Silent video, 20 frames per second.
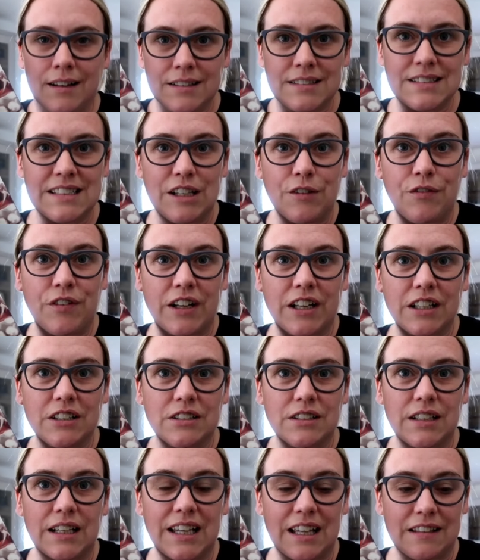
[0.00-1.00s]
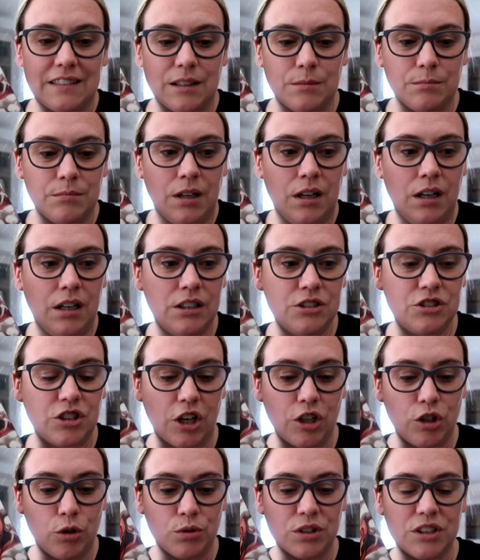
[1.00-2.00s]
see if I can get them
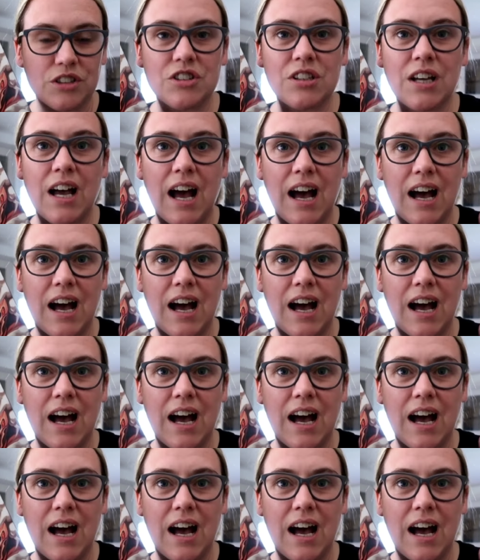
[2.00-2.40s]
downloaded